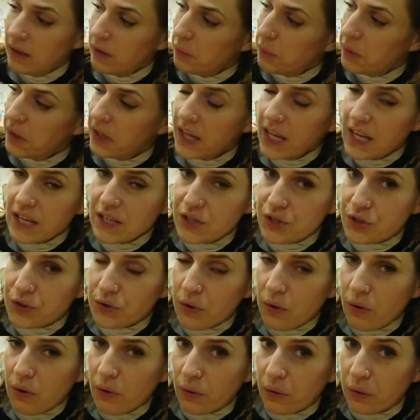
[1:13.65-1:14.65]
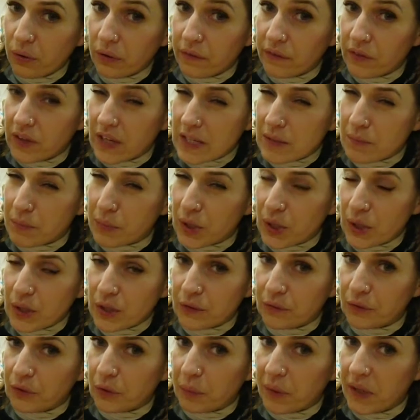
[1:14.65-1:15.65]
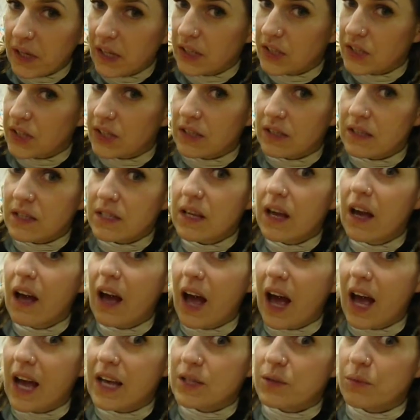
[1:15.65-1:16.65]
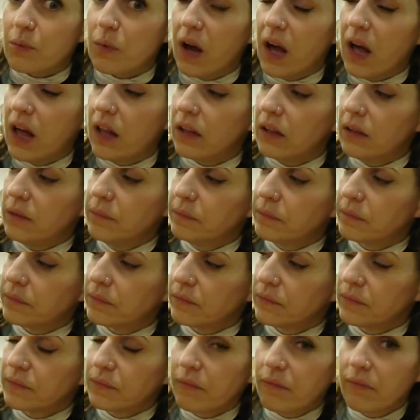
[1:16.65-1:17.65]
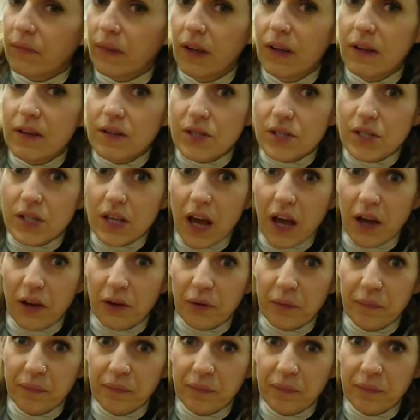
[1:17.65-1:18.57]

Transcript: but he's drawn all of these beautiful pictures as well. So,